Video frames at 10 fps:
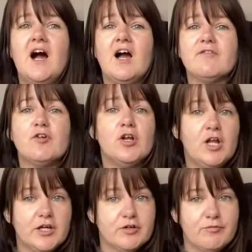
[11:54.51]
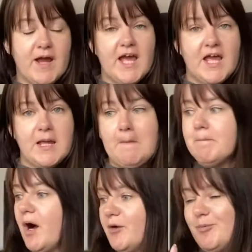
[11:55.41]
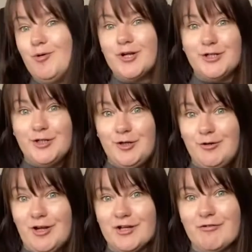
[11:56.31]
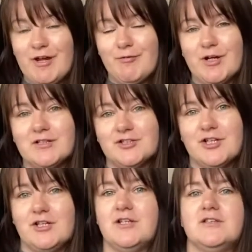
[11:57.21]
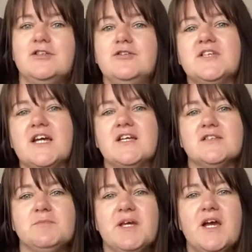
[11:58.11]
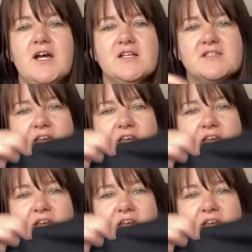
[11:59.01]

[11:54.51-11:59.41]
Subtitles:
I've got a light grey, but I bought a new light grey one, and I'll show you in 2 seconds, because